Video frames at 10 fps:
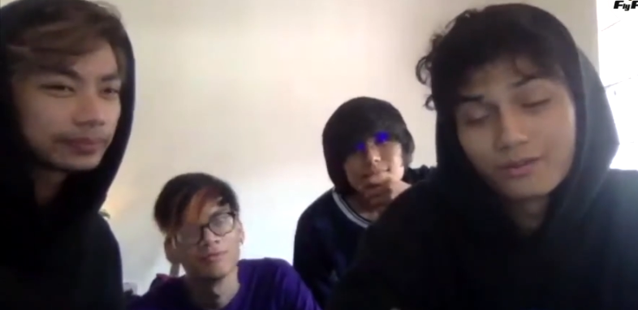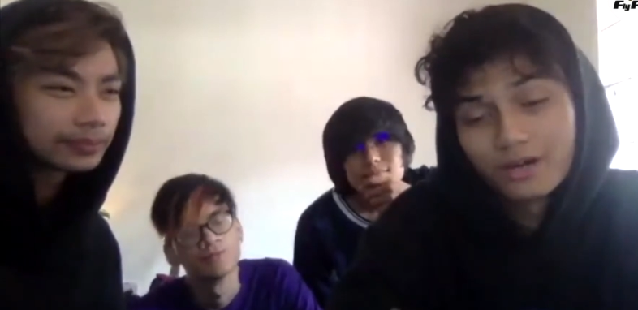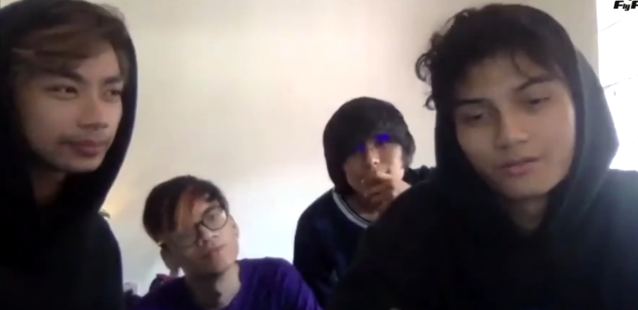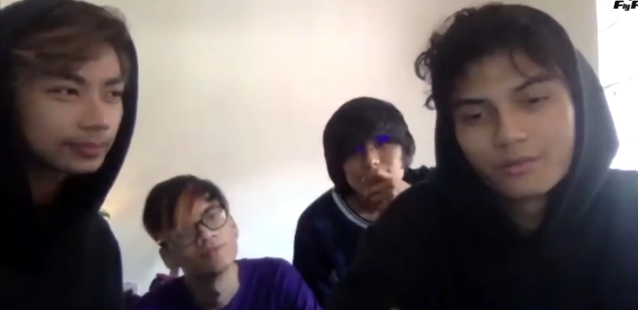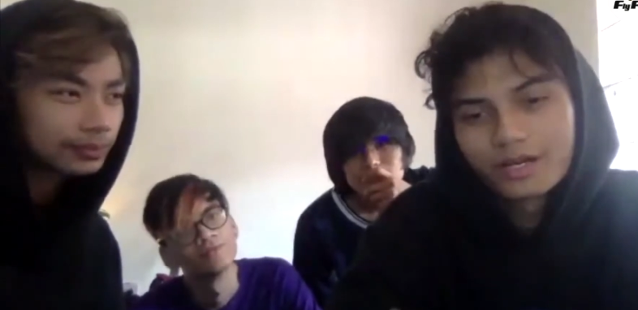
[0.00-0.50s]
Speaker 1: out
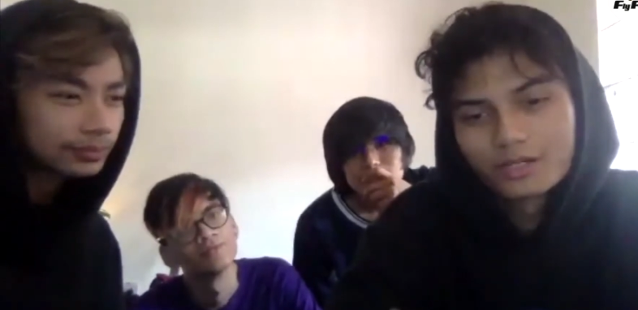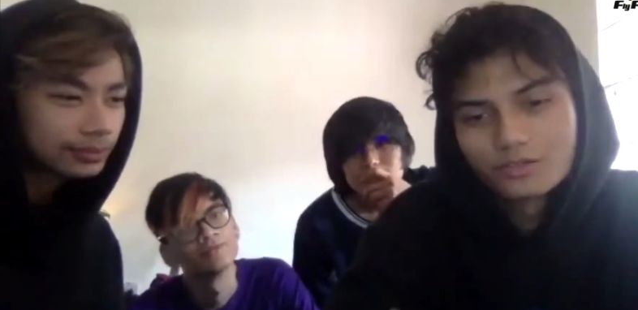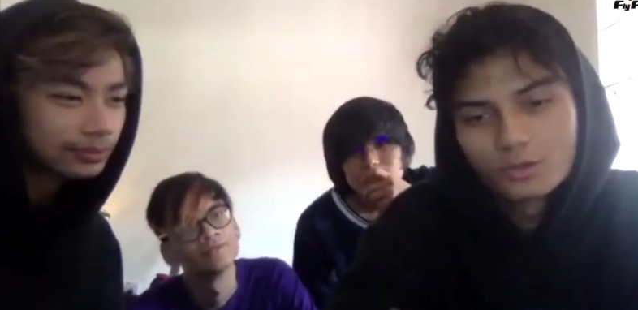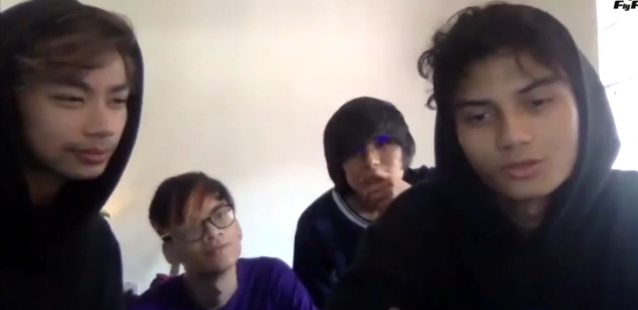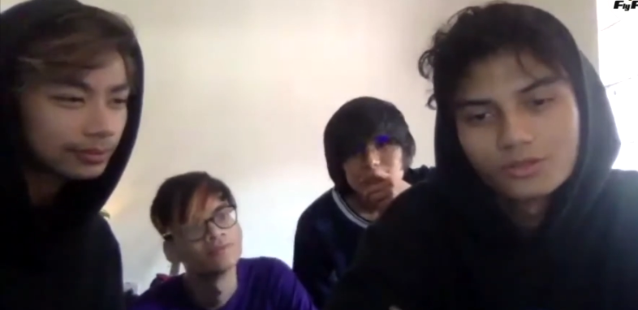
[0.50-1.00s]
of my
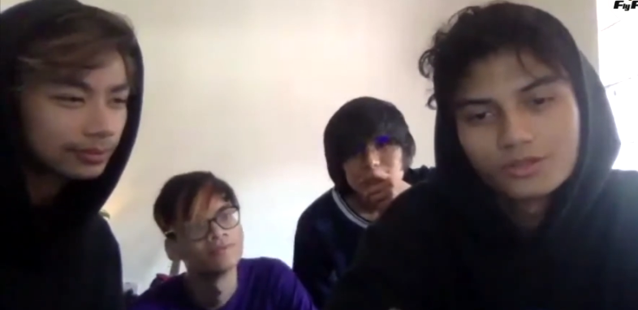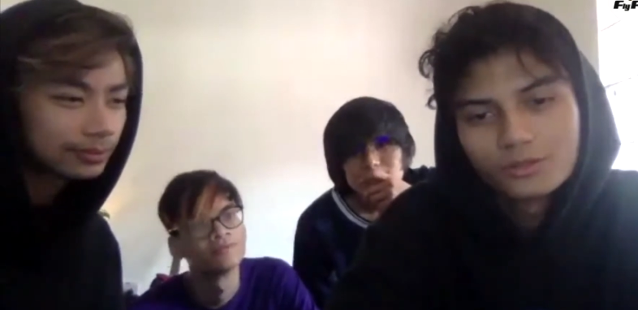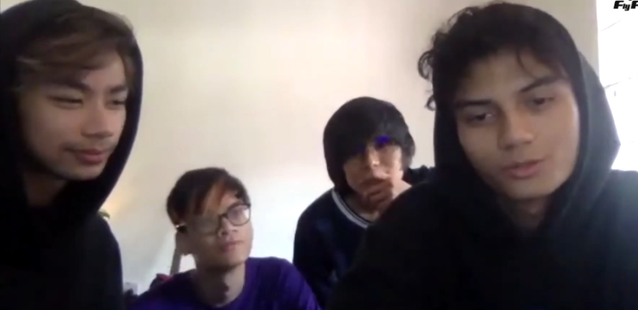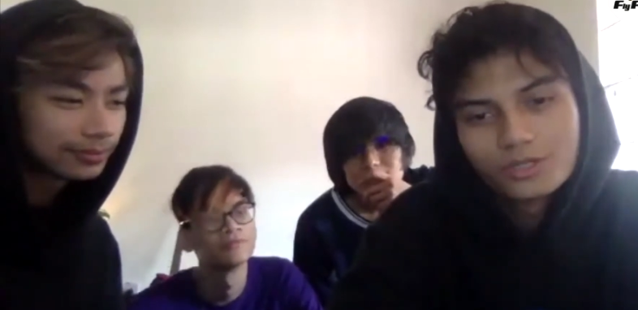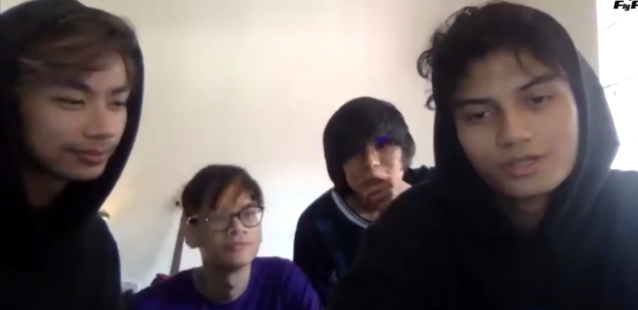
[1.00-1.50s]
control in a
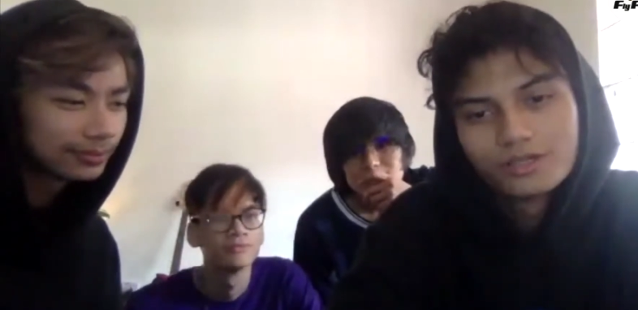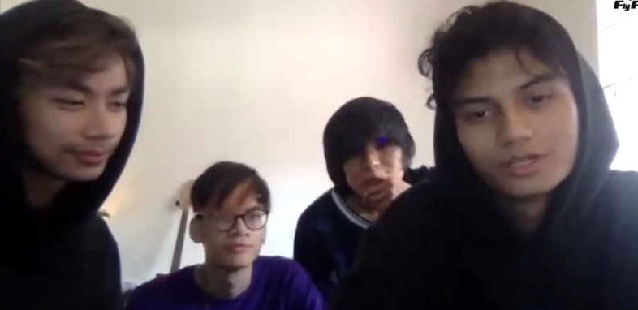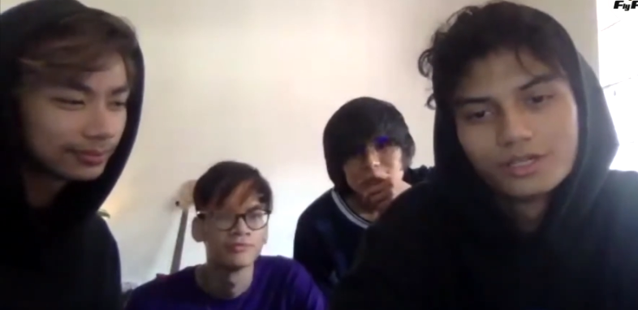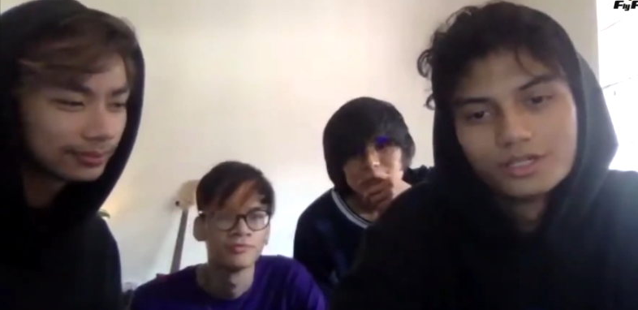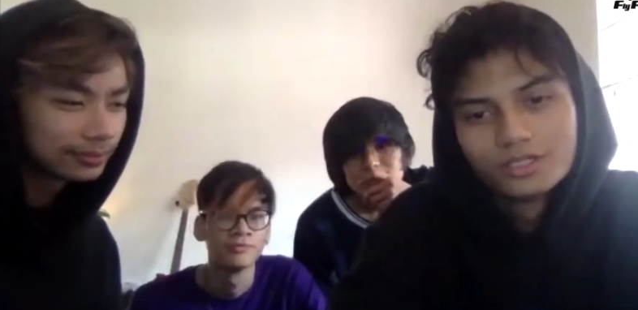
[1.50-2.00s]
way.
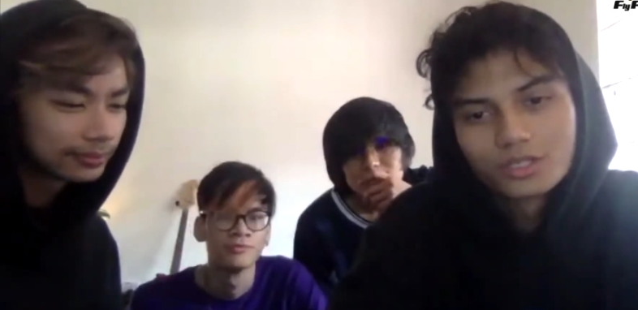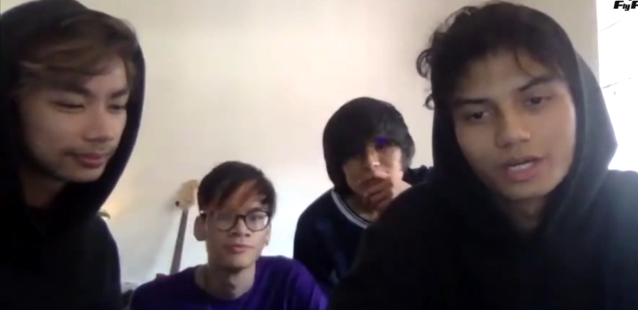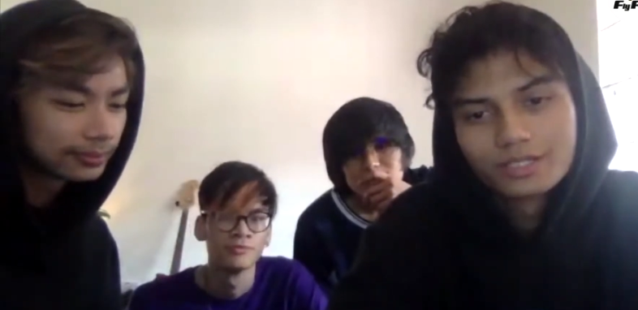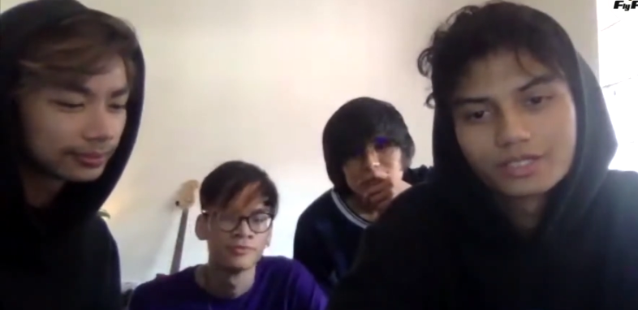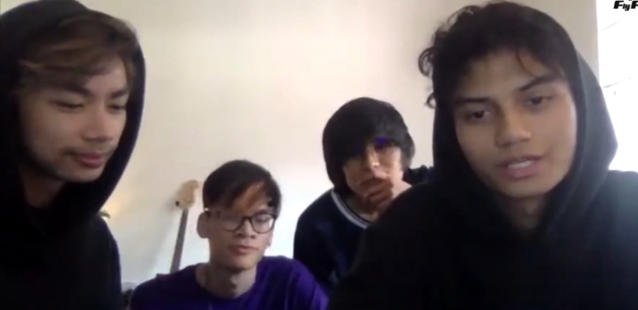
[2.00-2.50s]
So I
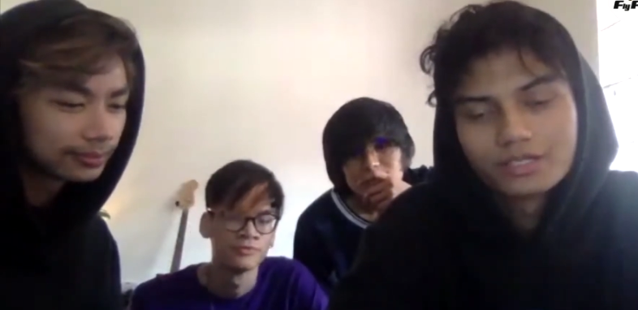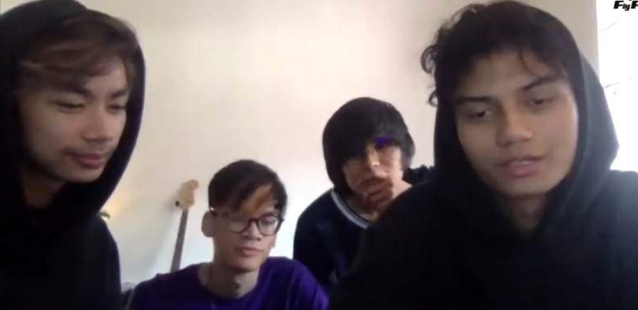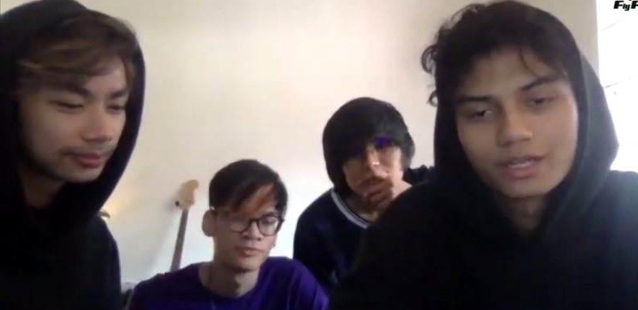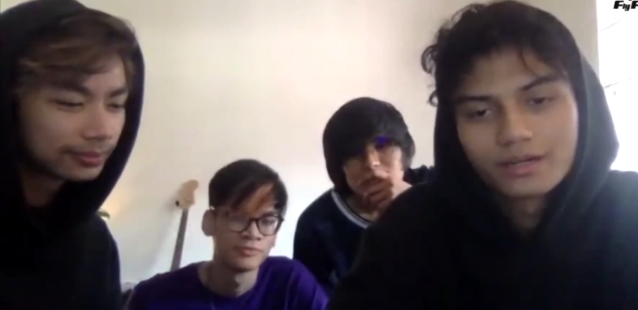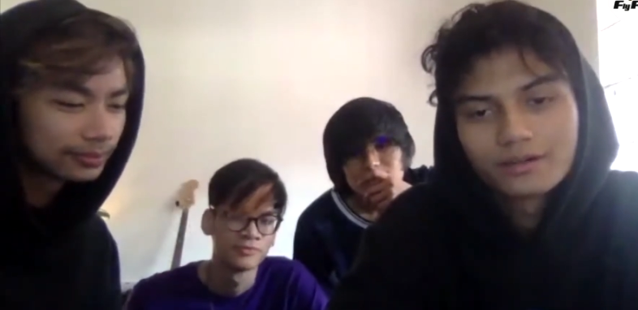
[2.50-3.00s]
decided to
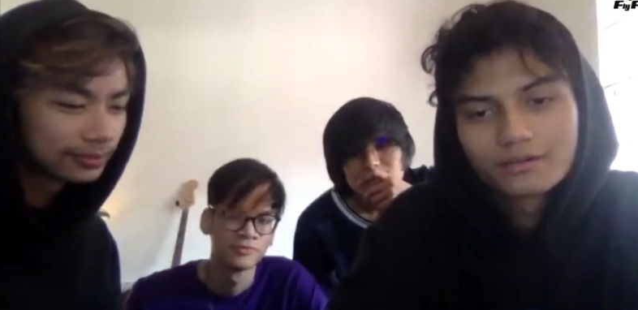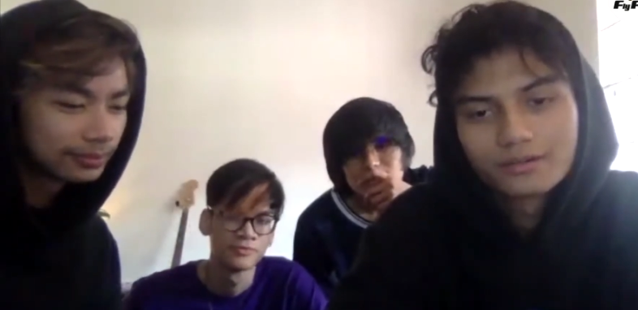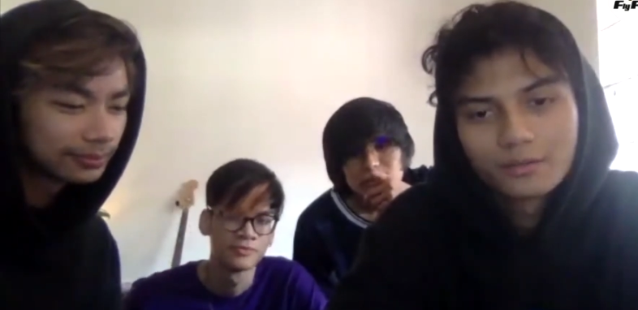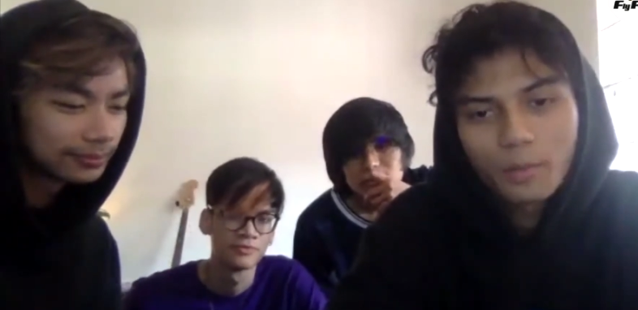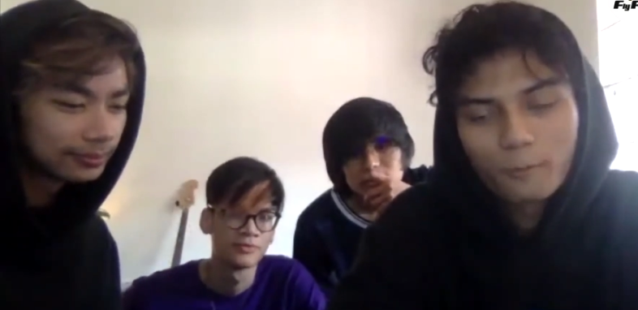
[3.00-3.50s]
like
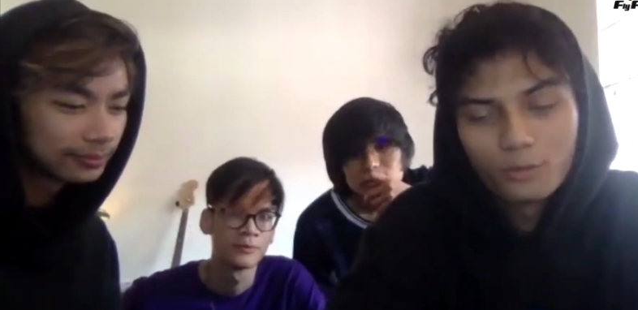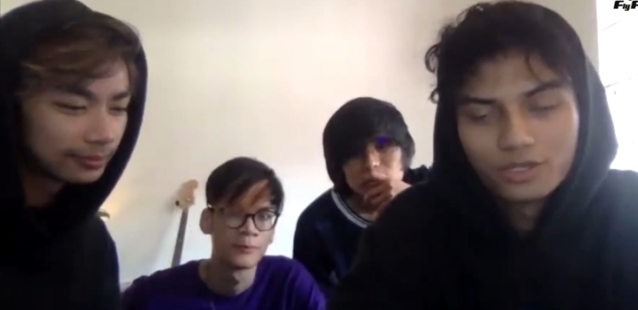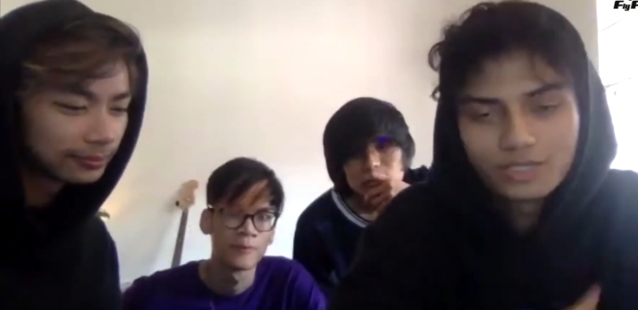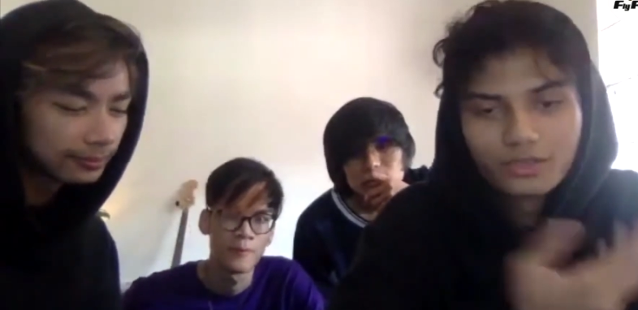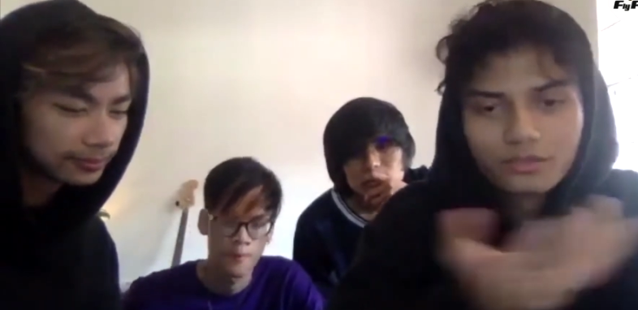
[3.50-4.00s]
we decided to